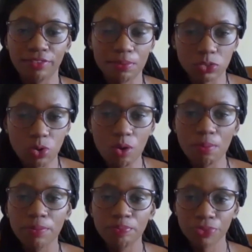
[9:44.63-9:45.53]
I'm at
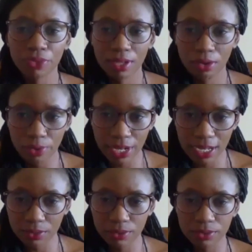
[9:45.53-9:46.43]
home, well
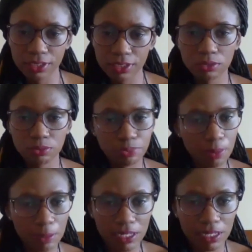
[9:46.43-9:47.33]
and good. I'll
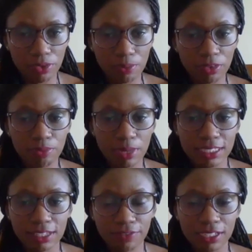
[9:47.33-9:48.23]
probably remove
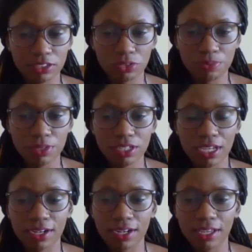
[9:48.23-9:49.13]
myself a little bit
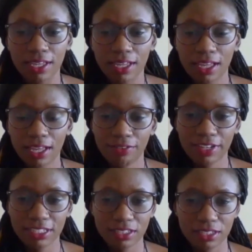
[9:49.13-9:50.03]
and
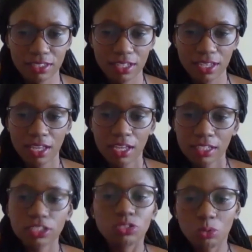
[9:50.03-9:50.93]
first
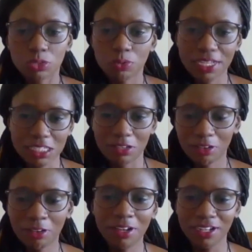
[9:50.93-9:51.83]
talk to
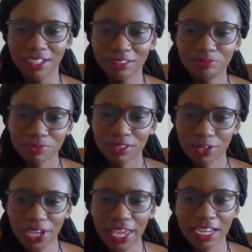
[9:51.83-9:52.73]
myself.
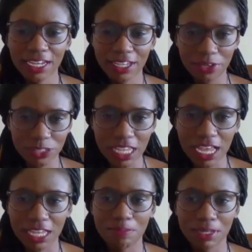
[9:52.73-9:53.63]
Okay, Anna, you're
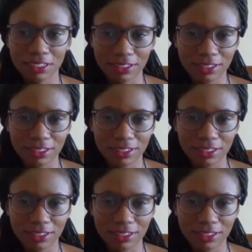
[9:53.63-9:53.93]
sad, but